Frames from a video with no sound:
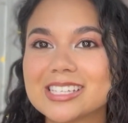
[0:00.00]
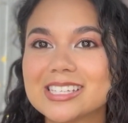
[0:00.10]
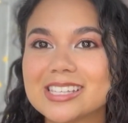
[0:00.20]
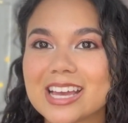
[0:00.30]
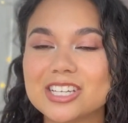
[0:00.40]

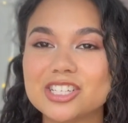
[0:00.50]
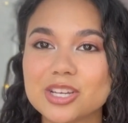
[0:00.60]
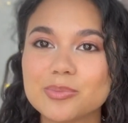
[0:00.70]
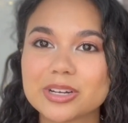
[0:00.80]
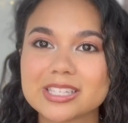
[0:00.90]
that
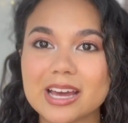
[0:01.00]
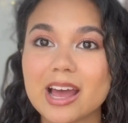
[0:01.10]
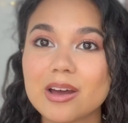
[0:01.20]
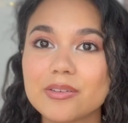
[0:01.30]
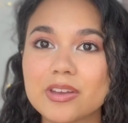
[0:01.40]
she brings
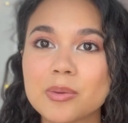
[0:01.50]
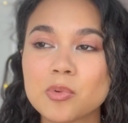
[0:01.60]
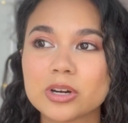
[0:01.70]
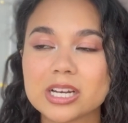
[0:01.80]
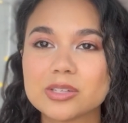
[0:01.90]
that out of
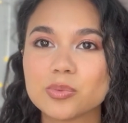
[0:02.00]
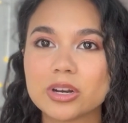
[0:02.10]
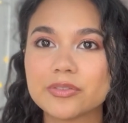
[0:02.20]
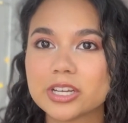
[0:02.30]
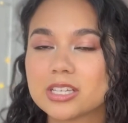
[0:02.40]
him, whereas
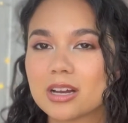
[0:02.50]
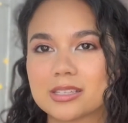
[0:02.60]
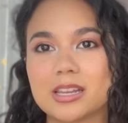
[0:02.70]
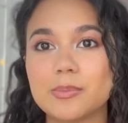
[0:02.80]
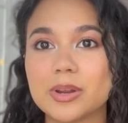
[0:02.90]
whenever he
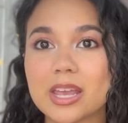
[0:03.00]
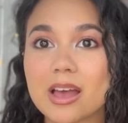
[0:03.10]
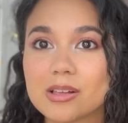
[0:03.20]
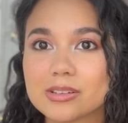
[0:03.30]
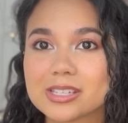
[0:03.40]
talks to anybody
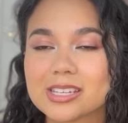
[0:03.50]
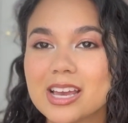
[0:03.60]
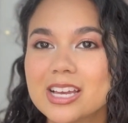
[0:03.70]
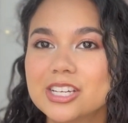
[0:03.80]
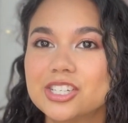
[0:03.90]
else,
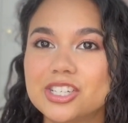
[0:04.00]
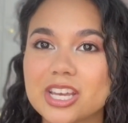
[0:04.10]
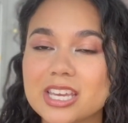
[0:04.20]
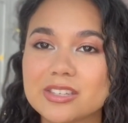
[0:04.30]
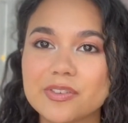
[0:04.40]

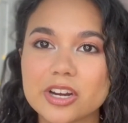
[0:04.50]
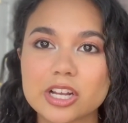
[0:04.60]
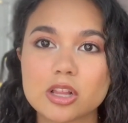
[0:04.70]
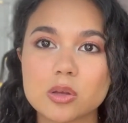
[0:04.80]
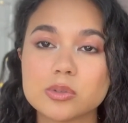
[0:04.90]
he's very
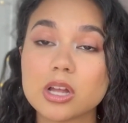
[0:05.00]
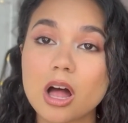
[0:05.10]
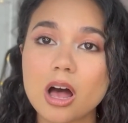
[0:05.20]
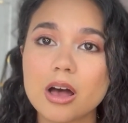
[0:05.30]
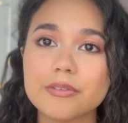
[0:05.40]
closed
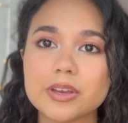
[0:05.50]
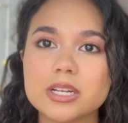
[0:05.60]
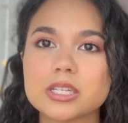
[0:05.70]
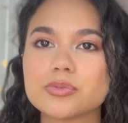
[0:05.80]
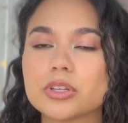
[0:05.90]
off and
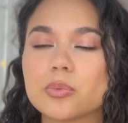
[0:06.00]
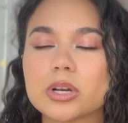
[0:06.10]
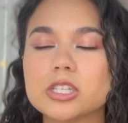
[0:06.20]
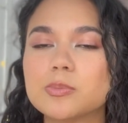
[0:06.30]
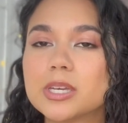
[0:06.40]
doesn't really want
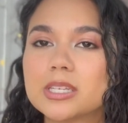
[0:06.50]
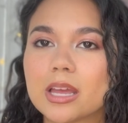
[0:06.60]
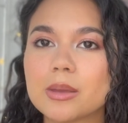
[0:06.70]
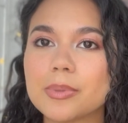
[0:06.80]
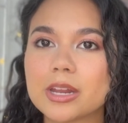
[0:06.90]
to speak to
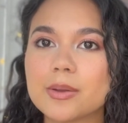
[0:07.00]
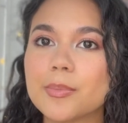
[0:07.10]
anybody.